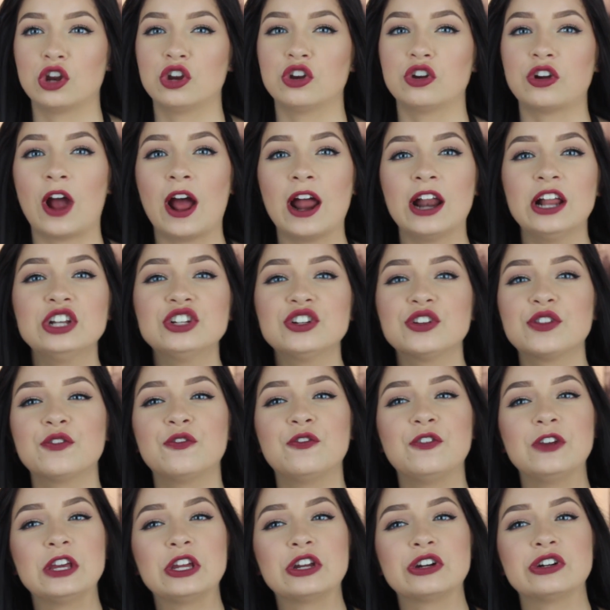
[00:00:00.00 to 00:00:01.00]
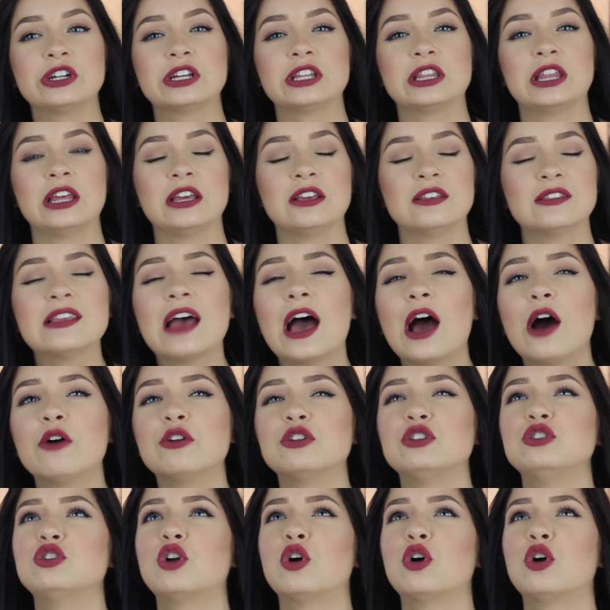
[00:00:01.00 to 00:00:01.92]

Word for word: You're kind of just figuring things out.